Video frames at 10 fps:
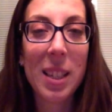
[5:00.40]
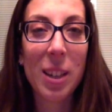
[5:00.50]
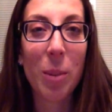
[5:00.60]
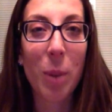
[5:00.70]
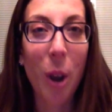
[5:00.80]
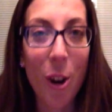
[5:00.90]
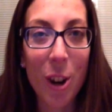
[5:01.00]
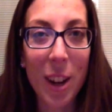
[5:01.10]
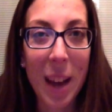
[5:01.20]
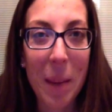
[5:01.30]
it'll be
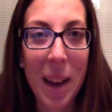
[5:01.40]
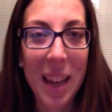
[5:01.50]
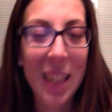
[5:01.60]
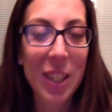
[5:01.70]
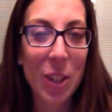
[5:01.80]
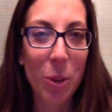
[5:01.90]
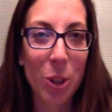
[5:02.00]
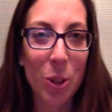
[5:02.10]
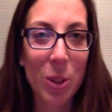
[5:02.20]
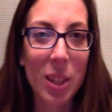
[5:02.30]
harder to get back into
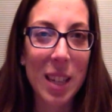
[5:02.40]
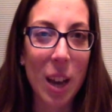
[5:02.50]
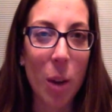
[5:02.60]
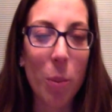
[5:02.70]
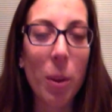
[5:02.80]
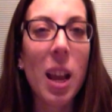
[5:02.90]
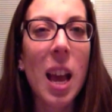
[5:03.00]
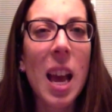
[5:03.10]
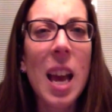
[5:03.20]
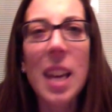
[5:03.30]
once you sit down. But
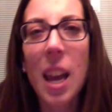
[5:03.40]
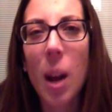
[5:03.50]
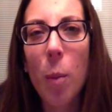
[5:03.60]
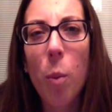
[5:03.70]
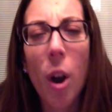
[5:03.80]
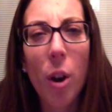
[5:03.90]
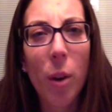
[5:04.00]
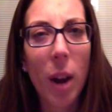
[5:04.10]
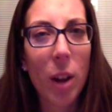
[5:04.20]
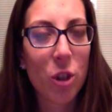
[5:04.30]
get up, walk
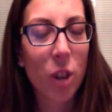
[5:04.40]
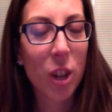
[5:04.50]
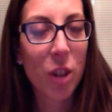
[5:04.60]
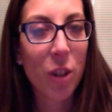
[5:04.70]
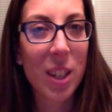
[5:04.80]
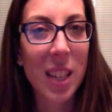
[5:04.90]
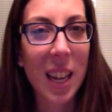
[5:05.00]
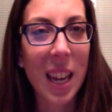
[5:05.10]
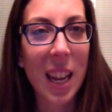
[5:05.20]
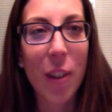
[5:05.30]
around, stretch for a
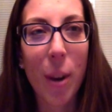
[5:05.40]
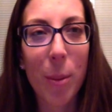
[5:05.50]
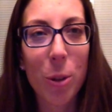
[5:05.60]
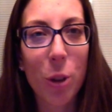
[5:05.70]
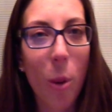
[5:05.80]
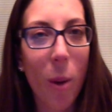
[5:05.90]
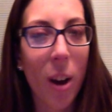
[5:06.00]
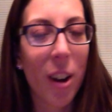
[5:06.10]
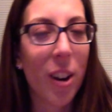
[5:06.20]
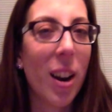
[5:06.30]
second, grab a drink of
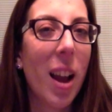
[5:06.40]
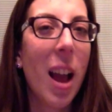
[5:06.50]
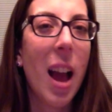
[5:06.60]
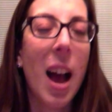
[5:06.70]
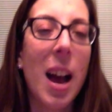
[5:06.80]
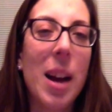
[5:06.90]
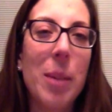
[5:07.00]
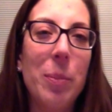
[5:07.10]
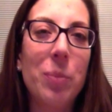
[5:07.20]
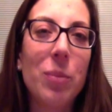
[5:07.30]
water,
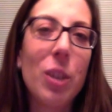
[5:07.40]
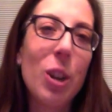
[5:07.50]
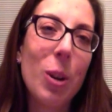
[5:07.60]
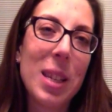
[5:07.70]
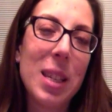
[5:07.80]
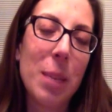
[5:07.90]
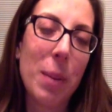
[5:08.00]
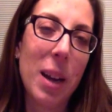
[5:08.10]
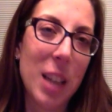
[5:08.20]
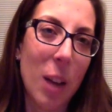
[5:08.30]
and sit
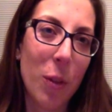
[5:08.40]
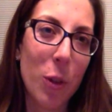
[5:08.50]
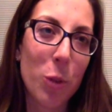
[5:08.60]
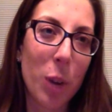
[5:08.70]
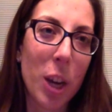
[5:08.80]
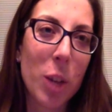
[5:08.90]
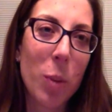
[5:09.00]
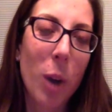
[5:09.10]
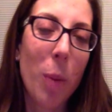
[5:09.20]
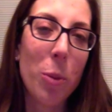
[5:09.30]
back down. Those breaks
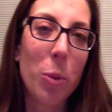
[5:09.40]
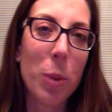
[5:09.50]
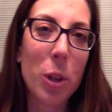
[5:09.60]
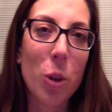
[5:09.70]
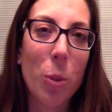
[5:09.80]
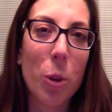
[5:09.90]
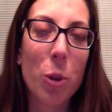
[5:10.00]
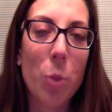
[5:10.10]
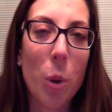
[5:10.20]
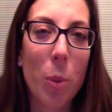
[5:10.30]
will help you be so
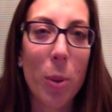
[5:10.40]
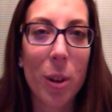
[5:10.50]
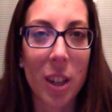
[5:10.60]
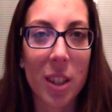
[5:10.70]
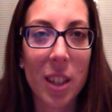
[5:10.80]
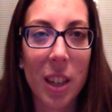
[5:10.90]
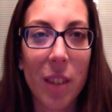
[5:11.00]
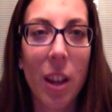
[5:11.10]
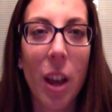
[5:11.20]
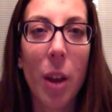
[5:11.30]
much more productive